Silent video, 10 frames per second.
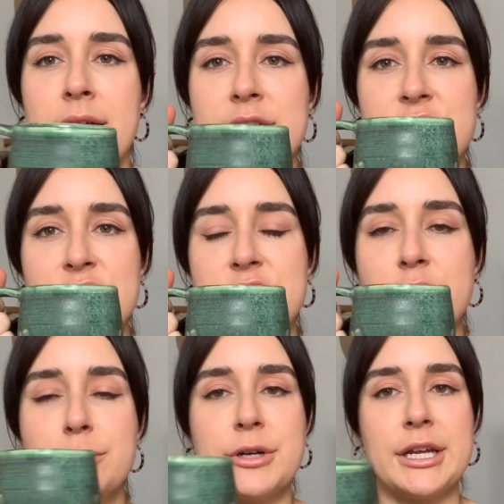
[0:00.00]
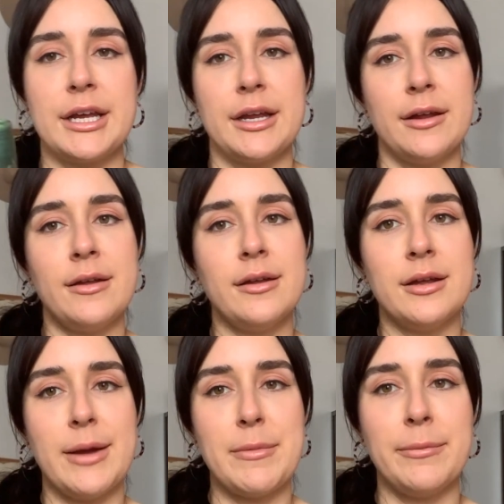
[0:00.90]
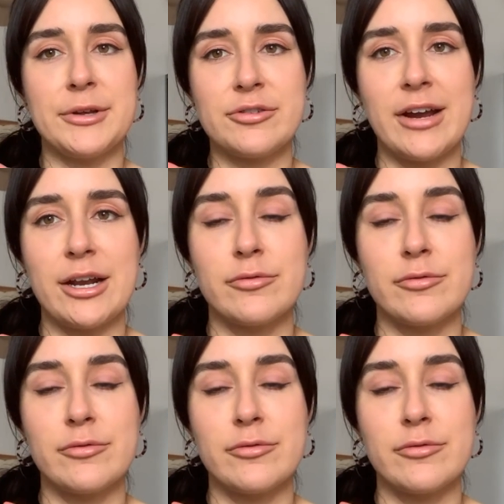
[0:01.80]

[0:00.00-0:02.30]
It's just so pretty. I'm a big fan